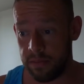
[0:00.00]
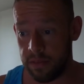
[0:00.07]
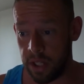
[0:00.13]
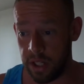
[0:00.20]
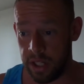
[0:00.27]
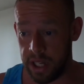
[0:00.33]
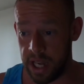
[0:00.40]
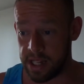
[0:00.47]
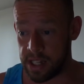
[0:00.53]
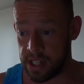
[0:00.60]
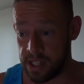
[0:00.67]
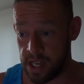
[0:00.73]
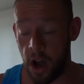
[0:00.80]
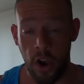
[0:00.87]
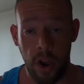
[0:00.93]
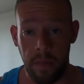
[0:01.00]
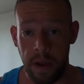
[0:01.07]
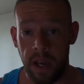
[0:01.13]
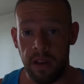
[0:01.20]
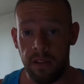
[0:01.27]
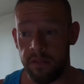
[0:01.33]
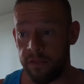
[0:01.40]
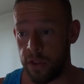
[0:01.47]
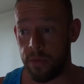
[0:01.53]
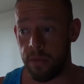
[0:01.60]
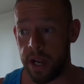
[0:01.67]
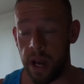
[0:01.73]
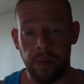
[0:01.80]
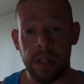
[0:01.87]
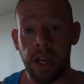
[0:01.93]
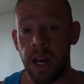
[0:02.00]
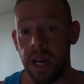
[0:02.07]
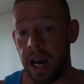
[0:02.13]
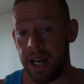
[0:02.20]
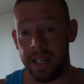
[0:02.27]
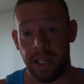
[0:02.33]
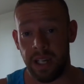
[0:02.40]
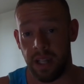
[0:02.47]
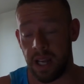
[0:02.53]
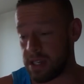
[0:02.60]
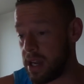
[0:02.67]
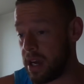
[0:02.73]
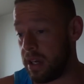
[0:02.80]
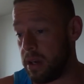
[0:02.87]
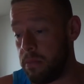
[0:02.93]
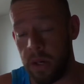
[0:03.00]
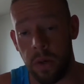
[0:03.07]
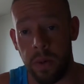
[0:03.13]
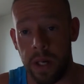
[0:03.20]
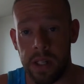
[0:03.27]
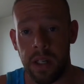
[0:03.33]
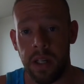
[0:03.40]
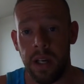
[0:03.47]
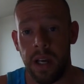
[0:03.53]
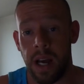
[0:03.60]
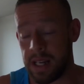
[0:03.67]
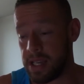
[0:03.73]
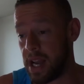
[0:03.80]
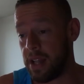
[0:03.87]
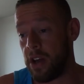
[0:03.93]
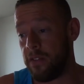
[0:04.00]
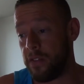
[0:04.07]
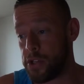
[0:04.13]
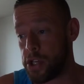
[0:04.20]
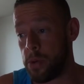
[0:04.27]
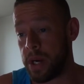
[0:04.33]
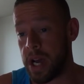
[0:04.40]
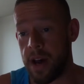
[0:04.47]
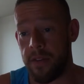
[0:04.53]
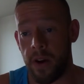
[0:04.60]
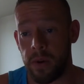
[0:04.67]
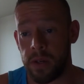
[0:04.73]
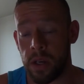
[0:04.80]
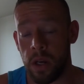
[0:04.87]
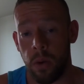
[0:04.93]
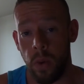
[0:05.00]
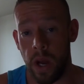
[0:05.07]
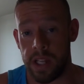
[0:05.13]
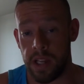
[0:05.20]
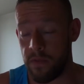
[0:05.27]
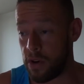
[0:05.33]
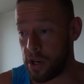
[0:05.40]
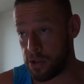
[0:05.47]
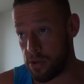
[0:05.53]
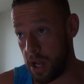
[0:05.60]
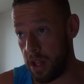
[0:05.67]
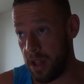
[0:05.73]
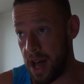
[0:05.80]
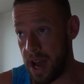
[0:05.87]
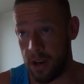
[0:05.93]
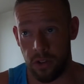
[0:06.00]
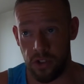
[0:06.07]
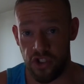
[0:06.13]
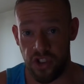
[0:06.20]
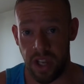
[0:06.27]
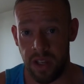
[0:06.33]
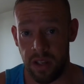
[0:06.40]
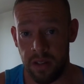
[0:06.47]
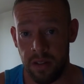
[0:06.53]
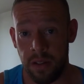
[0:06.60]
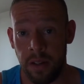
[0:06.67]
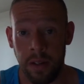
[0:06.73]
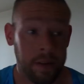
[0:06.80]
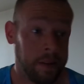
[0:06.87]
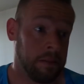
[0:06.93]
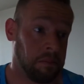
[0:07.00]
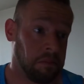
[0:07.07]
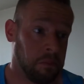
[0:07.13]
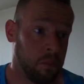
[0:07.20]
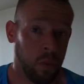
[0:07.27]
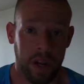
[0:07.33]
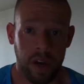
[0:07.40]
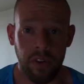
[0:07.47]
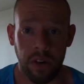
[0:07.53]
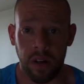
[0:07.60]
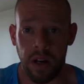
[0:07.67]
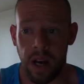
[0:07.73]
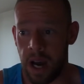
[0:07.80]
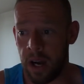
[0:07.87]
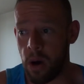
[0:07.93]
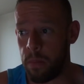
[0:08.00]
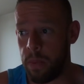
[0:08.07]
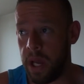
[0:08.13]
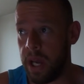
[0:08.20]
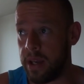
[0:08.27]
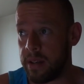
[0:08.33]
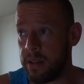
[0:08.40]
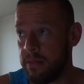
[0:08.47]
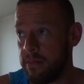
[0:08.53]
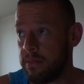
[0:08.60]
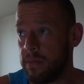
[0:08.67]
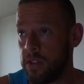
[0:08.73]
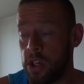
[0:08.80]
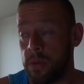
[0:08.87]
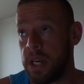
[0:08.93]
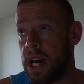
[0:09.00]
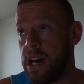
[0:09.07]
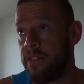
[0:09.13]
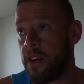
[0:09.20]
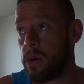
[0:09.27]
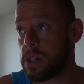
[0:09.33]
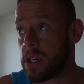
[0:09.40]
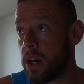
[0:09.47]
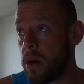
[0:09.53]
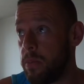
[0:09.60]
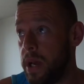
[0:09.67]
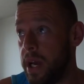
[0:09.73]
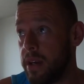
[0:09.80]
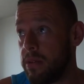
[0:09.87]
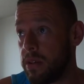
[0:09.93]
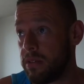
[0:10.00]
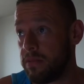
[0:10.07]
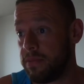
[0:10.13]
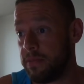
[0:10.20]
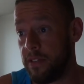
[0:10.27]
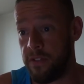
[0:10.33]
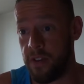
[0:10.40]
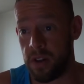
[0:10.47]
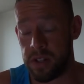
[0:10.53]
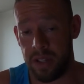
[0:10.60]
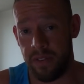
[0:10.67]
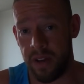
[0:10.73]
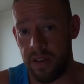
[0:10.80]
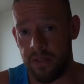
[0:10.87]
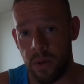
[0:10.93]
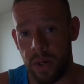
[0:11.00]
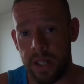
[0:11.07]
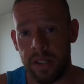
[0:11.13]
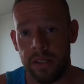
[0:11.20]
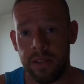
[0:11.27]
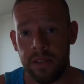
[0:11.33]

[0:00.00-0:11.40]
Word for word: That you get to sit on a beer for three hours. I did it last night at Middlewich. I sat there for two and a half hours waiting for a trailer that I could see. Whatever. I got paid. Two and a half hours. I got paid, what, 45 quid